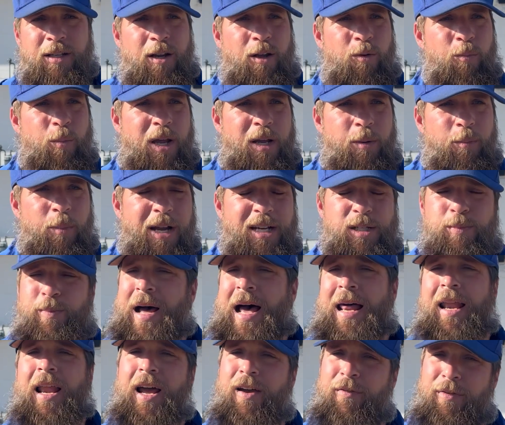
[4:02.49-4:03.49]
You know, makes
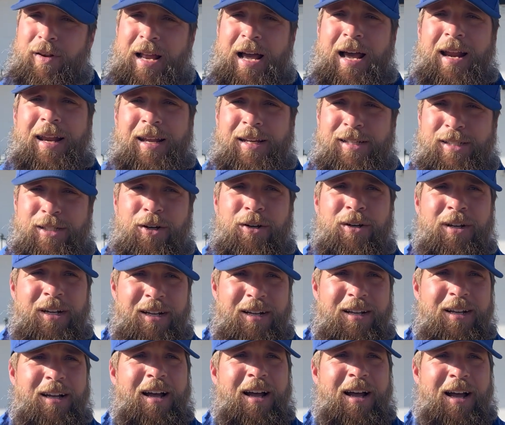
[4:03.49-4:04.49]
my life a lot easier
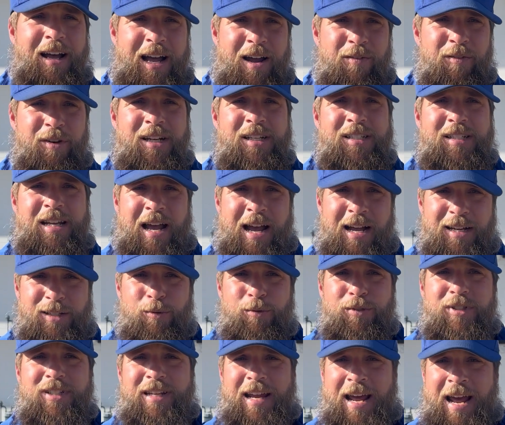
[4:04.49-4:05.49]
having these guys
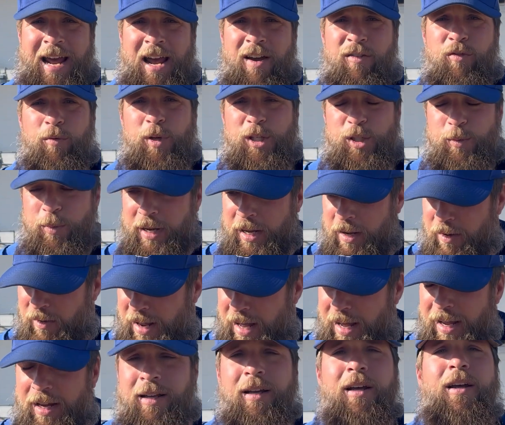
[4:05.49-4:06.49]
on staff and just being on,
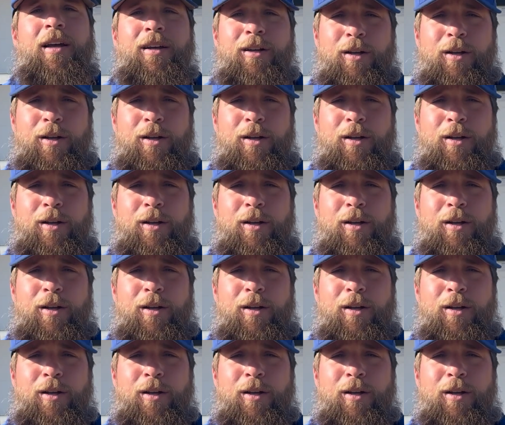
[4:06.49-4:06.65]
hey,